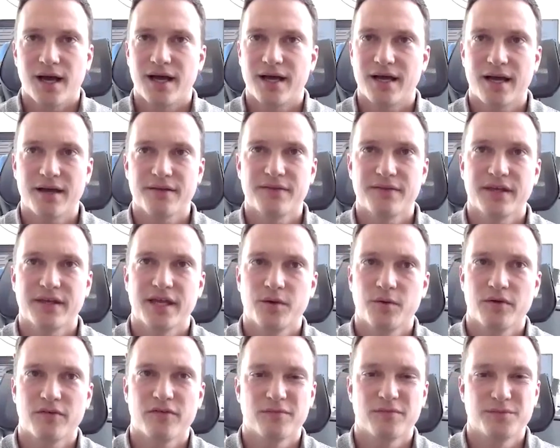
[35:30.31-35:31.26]
I, right. I think
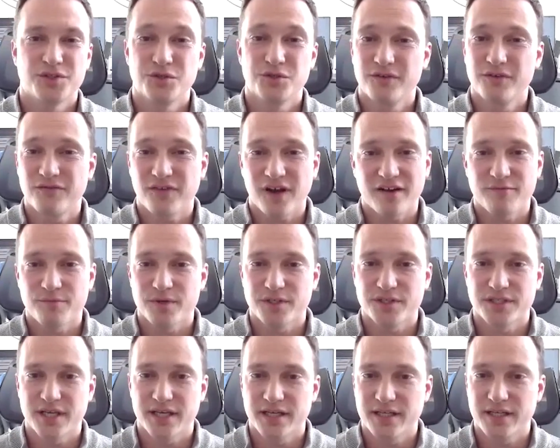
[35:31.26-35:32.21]
anywhere from two to five
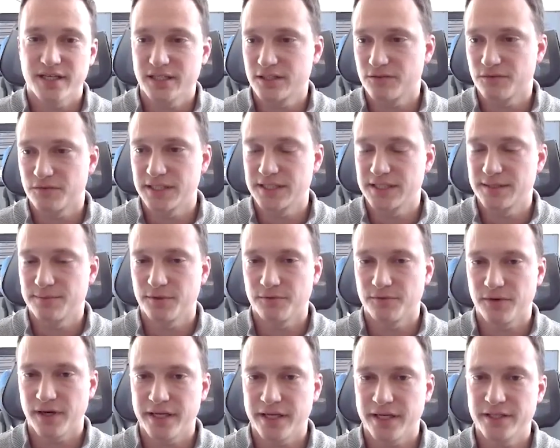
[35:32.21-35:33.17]
percent is a
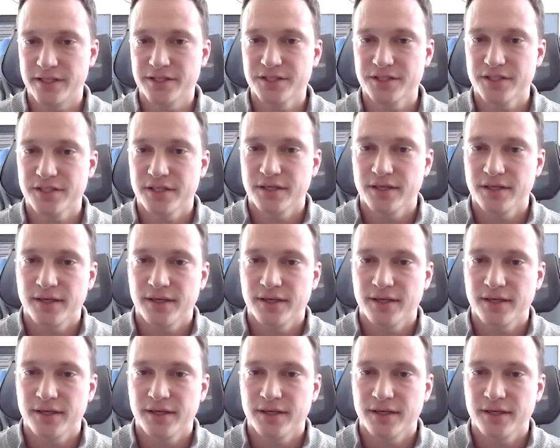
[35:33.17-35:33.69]
reasonable range.